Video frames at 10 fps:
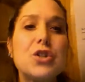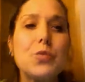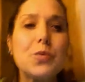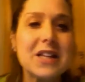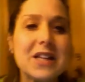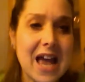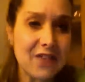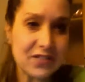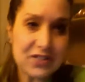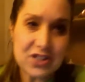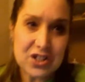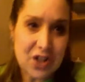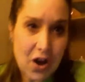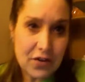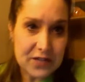you really haven't
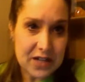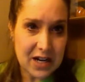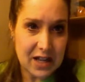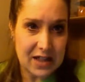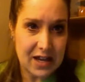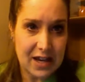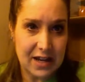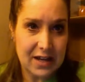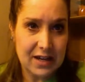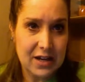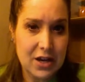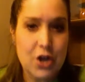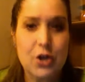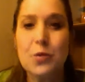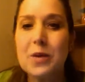solved anything.
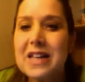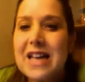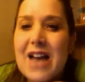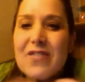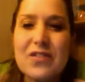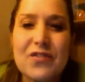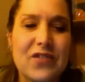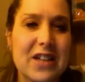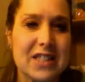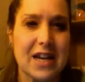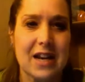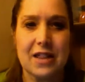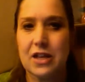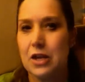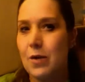You really haven't fixed
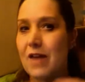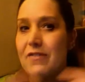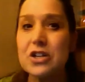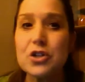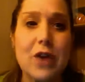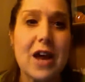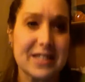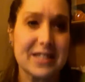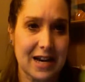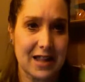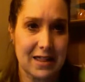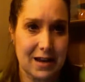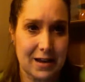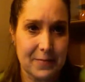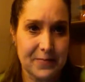anything. You haven't addressed
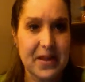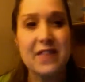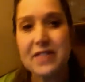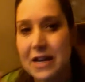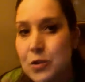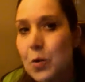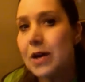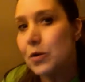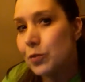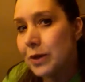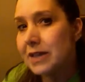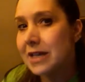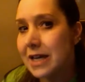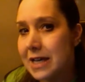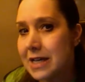anything. That's why it
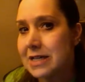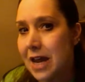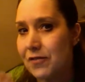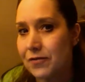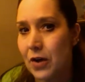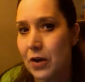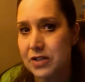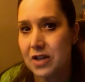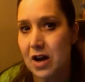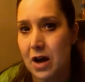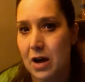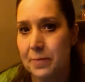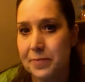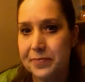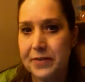really is a false calm.
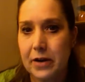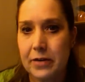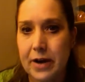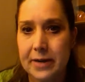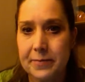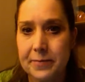All right?